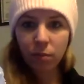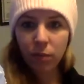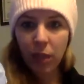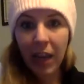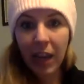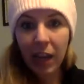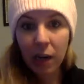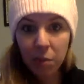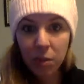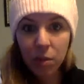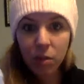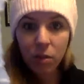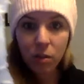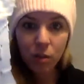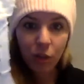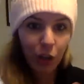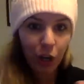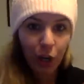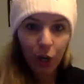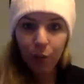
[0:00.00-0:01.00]
animals,
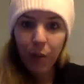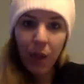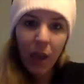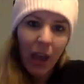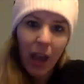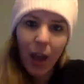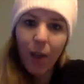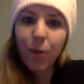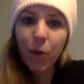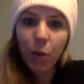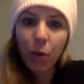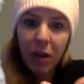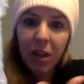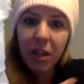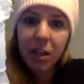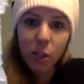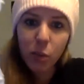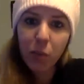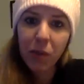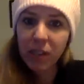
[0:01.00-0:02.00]
you know, if you
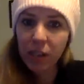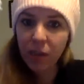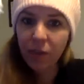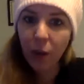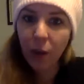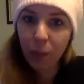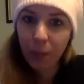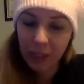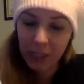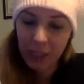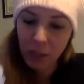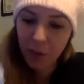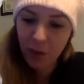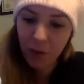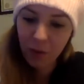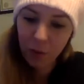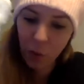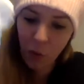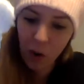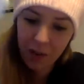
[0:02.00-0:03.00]
needed specific placement
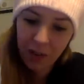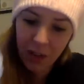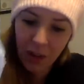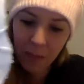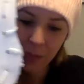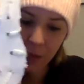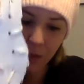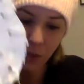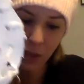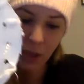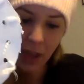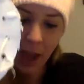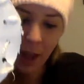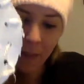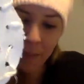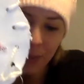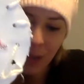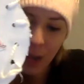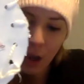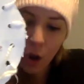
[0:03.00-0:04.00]
for them, there's that.
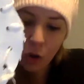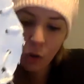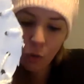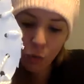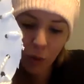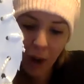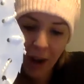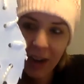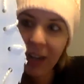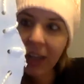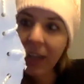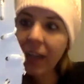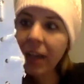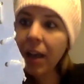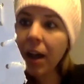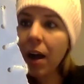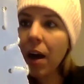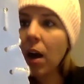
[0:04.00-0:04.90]
Writing,